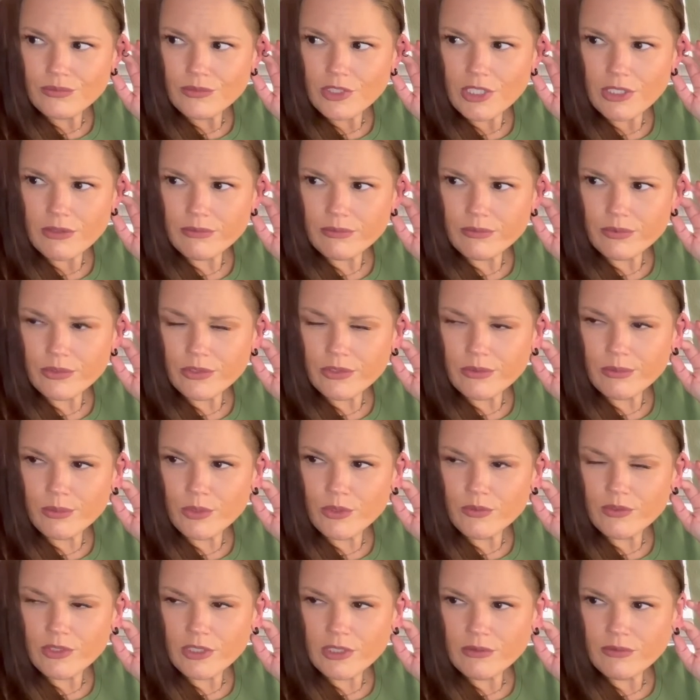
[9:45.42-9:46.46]
You haven't fully
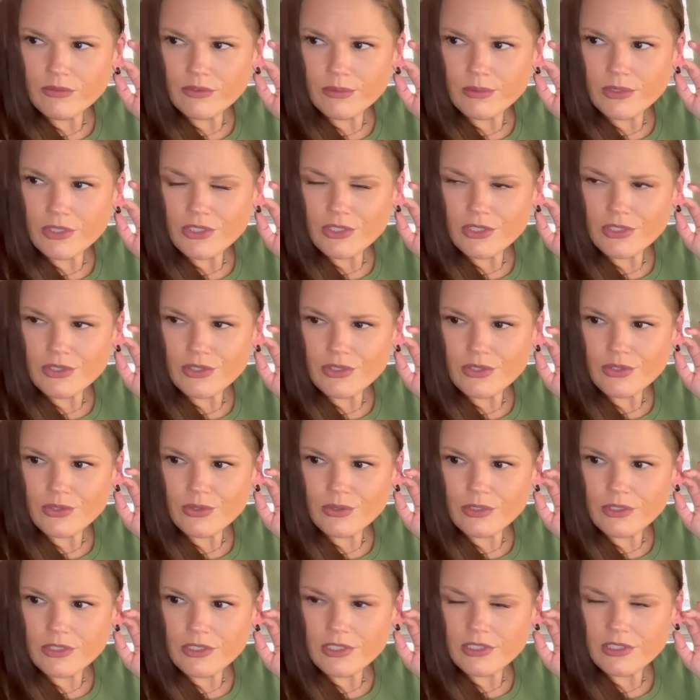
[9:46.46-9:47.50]
moved on from a Six of
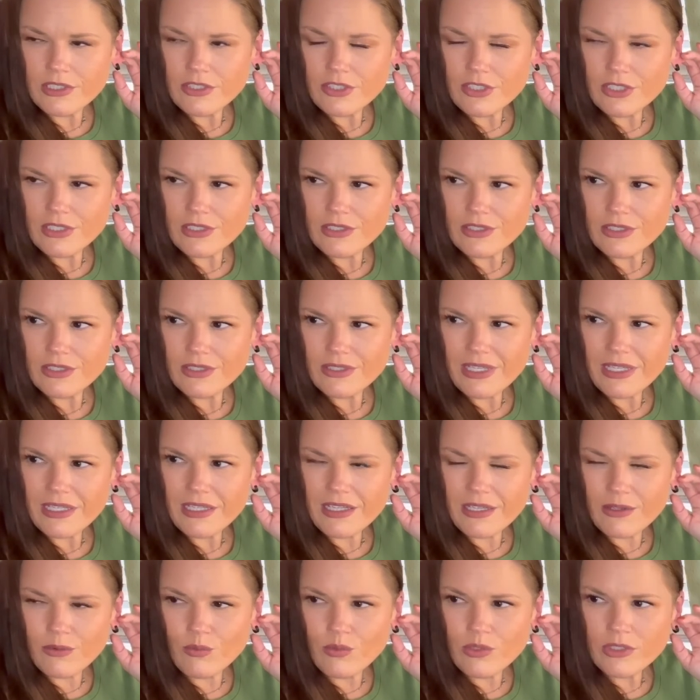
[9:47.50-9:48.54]
Swords, and that's because I
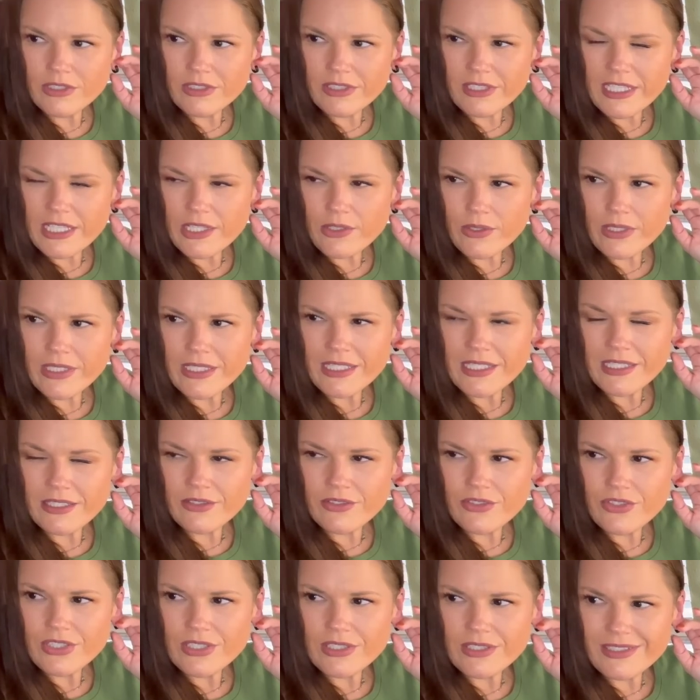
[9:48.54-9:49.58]
got one lingering
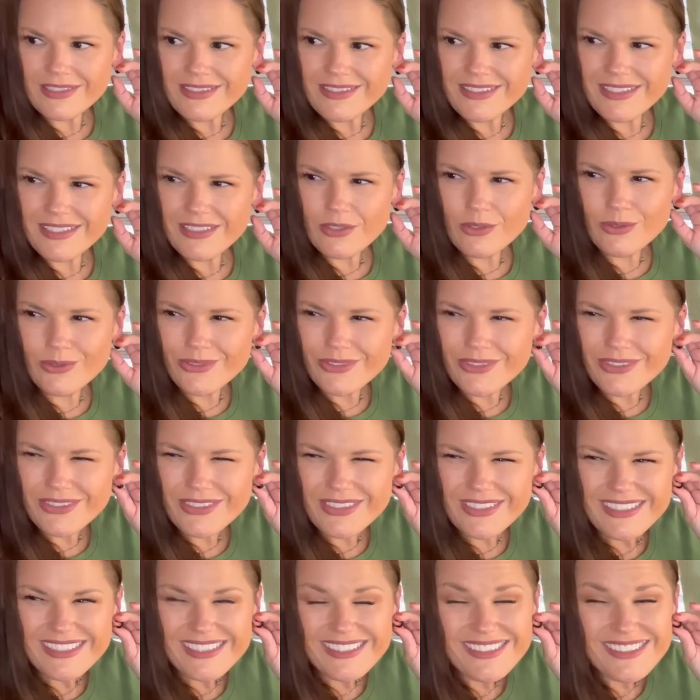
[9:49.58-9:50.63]
energy that's like, hold on
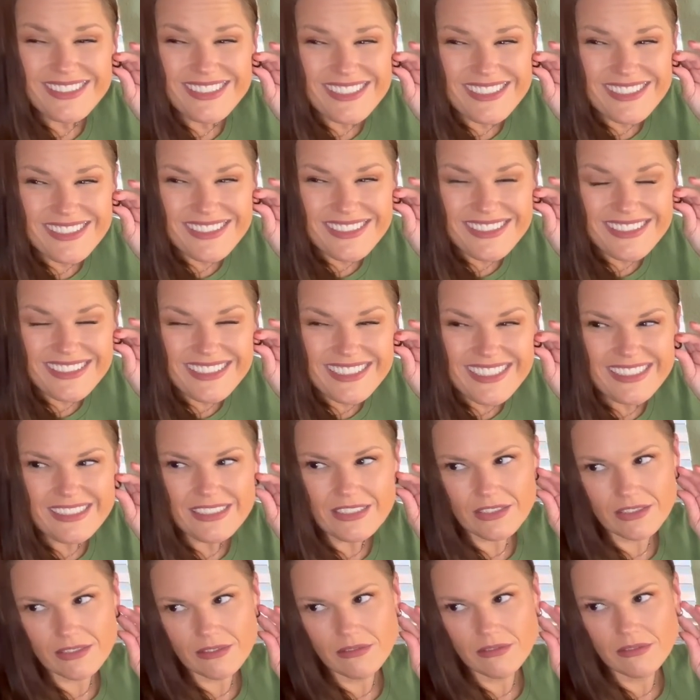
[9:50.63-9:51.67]
to this just in
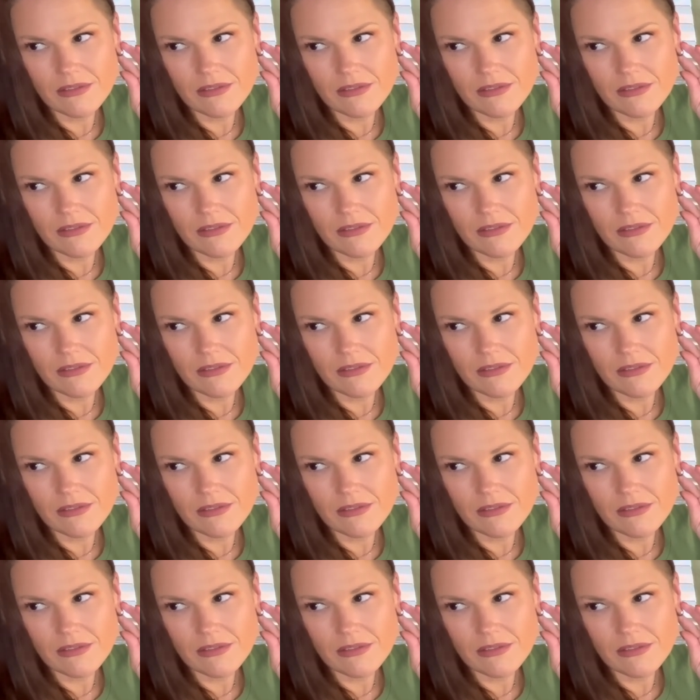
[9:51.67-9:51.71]
case.